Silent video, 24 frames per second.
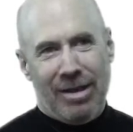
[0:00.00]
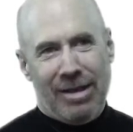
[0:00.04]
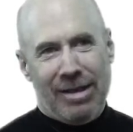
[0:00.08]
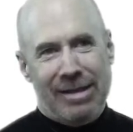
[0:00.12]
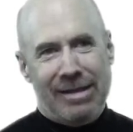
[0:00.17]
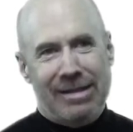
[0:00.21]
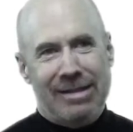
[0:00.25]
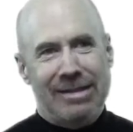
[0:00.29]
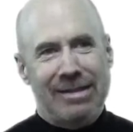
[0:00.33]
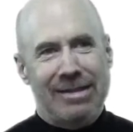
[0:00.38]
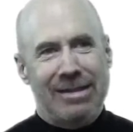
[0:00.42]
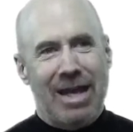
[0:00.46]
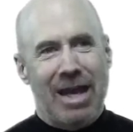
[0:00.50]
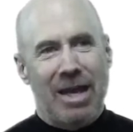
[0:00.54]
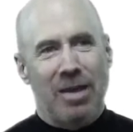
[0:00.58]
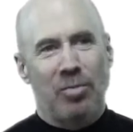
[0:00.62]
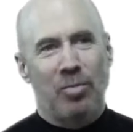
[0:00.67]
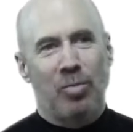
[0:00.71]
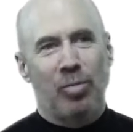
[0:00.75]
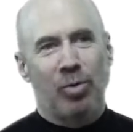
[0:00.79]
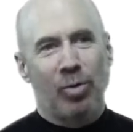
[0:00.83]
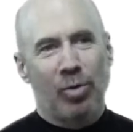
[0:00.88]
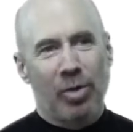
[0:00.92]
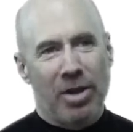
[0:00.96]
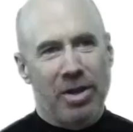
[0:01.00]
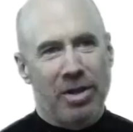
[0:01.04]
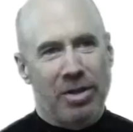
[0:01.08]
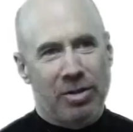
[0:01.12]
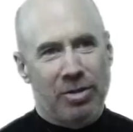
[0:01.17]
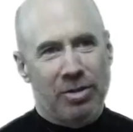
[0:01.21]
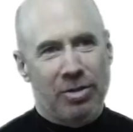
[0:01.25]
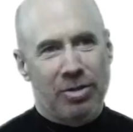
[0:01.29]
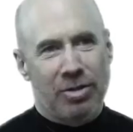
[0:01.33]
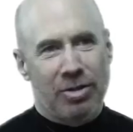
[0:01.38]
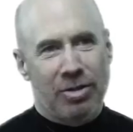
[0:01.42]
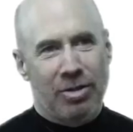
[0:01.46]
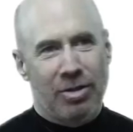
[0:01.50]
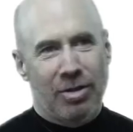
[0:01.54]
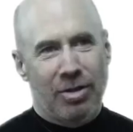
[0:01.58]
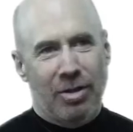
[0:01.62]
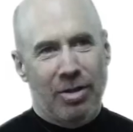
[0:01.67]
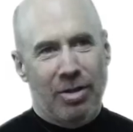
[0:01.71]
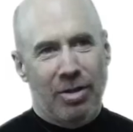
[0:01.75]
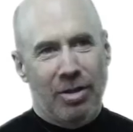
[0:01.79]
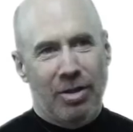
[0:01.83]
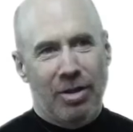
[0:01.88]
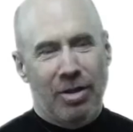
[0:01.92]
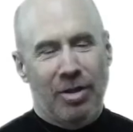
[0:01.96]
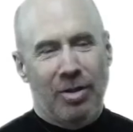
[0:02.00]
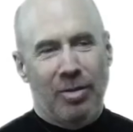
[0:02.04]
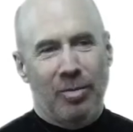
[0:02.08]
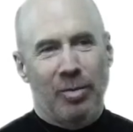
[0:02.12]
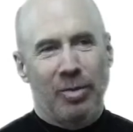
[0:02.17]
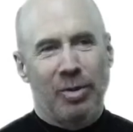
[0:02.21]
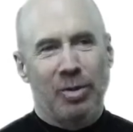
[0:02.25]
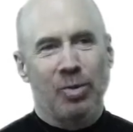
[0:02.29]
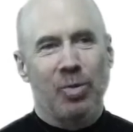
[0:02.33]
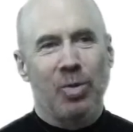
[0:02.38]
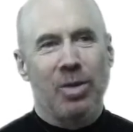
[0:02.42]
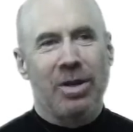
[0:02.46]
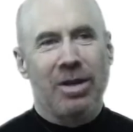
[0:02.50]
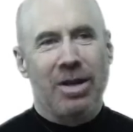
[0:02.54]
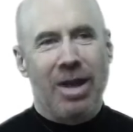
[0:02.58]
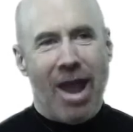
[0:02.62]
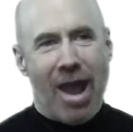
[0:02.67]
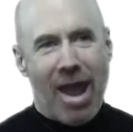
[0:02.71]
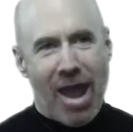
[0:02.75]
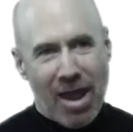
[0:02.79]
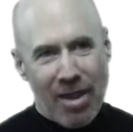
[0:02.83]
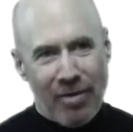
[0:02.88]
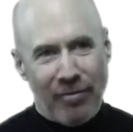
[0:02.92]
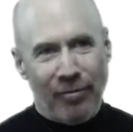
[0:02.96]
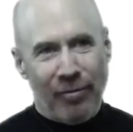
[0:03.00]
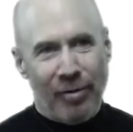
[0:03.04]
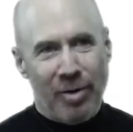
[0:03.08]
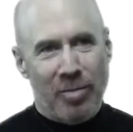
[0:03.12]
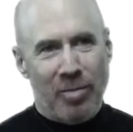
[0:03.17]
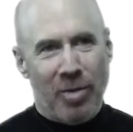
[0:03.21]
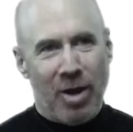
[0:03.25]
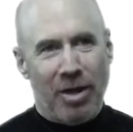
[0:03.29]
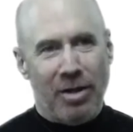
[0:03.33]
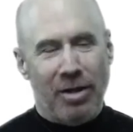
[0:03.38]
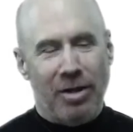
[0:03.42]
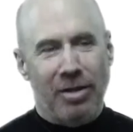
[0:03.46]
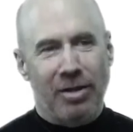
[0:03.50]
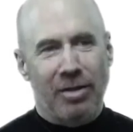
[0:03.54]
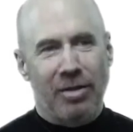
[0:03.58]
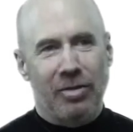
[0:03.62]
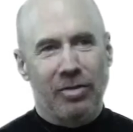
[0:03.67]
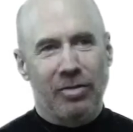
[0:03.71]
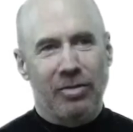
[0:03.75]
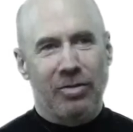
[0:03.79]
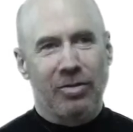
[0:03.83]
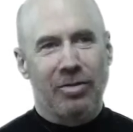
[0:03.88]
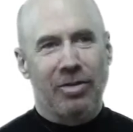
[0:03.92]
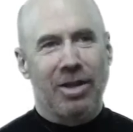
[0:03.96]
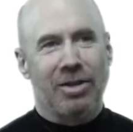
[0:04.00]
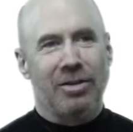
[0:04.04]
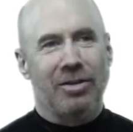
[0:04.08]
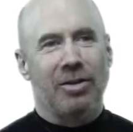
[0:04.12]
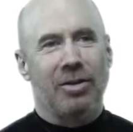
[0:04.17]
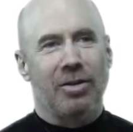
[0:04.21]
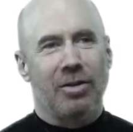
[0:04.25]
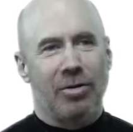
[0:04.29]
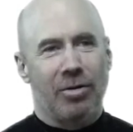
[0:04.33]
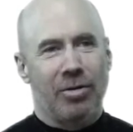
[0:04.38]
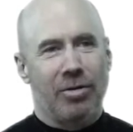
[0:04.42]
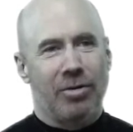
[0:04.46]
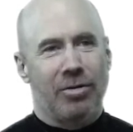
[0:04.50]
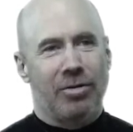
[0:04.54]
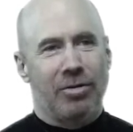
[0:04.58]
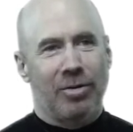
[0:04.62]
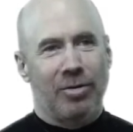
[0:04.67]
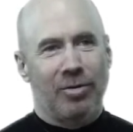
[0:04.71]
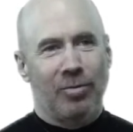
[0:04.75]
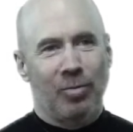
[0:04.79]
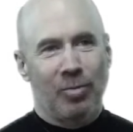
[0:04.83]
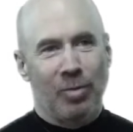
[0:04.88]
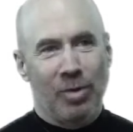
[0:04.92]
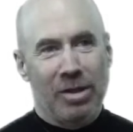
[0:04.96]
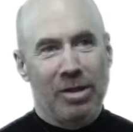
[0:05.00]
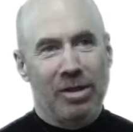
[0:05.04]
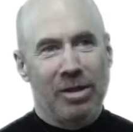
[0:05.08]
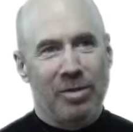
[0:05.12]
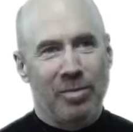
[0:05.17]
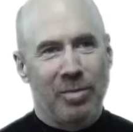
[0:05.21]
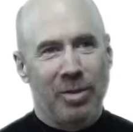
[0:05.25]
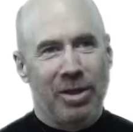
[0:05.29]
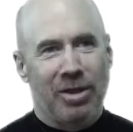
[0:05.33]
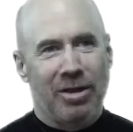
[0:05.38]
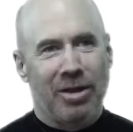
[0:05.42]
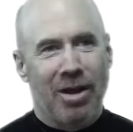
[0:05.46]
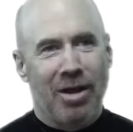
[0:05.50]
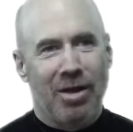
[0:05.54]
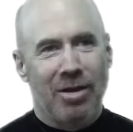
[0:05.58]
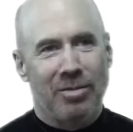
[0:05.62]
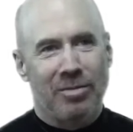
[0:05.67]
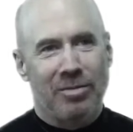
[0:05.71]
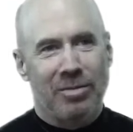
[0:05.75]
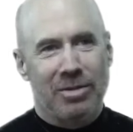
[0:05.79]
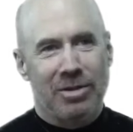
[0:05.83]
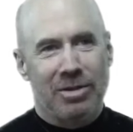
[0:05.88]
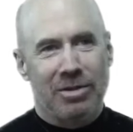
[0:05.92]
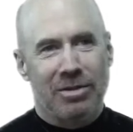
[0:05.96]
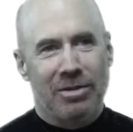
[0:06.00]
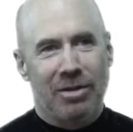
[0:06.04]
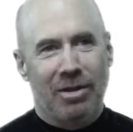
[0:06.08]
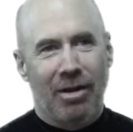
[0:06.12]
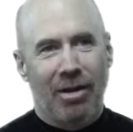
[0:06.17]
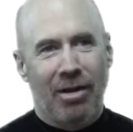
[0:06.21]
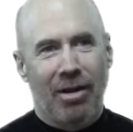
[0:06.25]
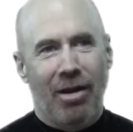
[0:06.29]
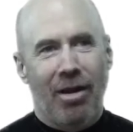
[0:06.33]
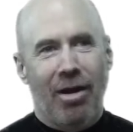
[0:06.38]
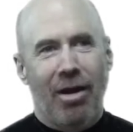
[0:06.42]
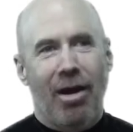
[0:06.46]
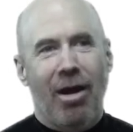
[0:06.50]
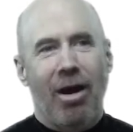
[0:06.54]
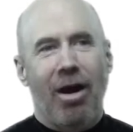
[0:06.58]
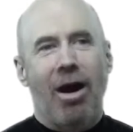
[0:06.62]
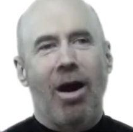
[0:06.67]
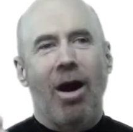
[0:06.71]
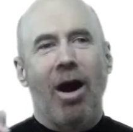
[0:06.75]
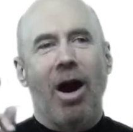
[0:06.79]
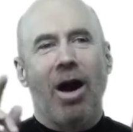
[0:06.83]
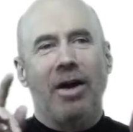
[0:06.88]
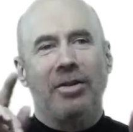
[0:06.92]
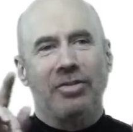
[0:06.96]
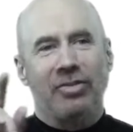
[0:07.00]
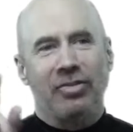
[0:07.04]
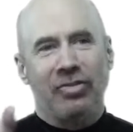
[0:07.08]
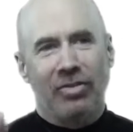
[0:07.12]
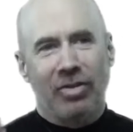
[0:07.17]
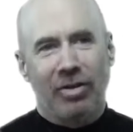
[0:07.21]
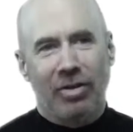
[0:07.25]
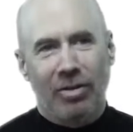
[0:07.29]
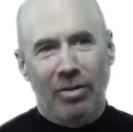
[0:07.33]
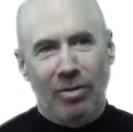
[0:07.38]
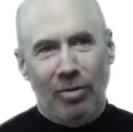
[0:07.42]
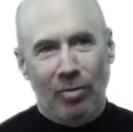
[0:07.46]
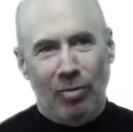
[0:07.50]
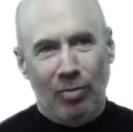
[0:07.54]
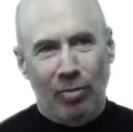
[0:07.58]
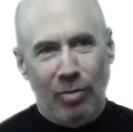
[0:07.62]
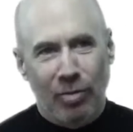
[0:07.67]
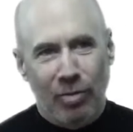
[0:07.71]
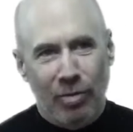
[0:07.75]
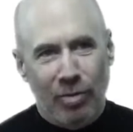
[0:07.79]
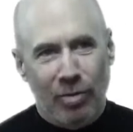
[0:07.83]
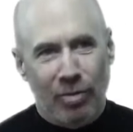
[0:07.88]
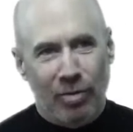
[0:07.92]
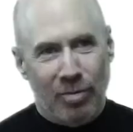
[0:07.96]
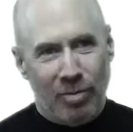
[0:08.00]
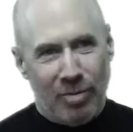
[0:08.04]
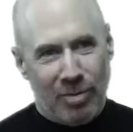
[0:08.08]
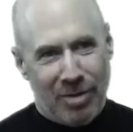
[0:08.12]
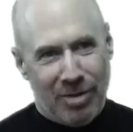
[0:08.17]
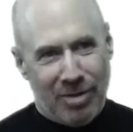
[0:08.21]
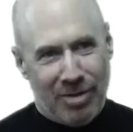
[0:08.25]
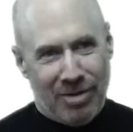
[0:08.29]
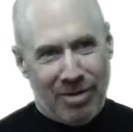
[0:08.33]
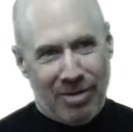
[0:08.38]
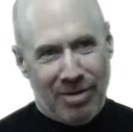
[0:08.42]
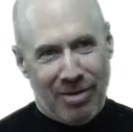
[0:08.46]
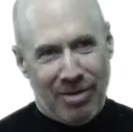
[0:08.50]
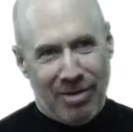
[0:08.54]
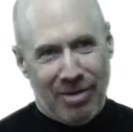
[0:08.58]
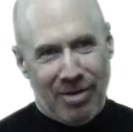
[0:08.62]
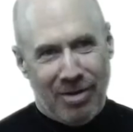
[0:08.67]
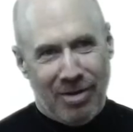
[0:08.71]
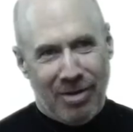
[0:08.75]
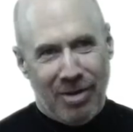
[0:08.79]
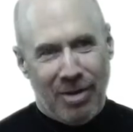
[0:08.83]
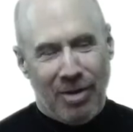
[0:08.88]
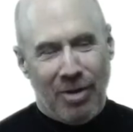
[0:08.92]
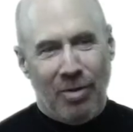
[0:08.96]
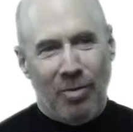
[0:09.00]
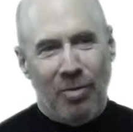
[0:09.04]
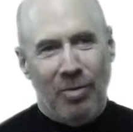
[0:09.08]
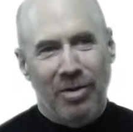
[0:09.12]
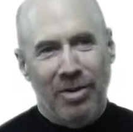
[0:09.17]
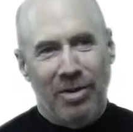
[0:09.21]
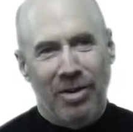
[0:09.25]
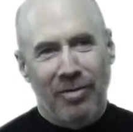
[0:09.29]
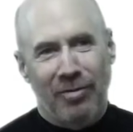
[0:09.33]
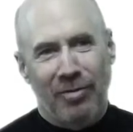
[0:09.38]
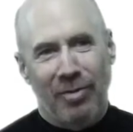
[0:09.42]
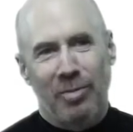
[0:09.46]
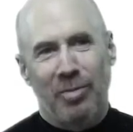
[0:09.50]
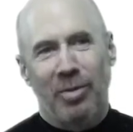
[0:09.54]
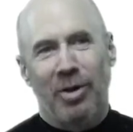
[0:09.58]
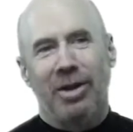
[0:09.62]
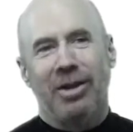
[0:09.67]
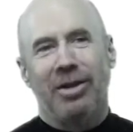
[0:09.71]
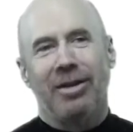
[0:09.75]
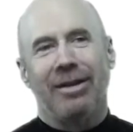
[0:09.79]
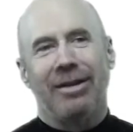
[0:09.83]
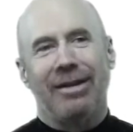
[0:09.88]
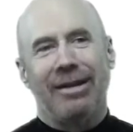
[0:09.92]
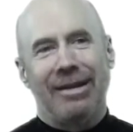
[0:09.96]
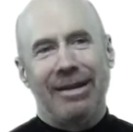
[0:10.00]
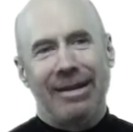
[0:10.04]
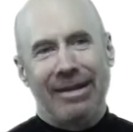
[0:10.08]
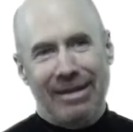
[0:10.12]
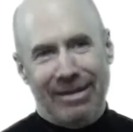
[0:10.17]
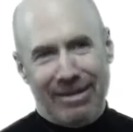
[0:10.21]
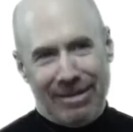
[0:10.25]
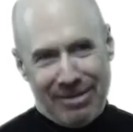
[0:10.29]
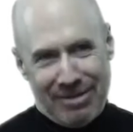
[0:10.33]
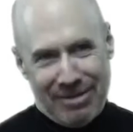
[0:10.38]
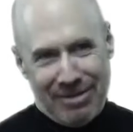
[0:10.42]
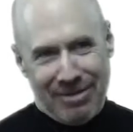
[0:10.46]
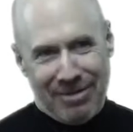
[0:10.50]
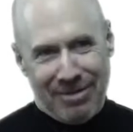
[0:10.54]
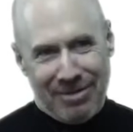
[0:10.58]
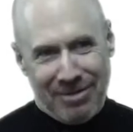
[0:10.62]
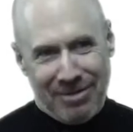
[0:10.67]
is that bridge between everybody, so that the Earth really becomes a single room with everybody in it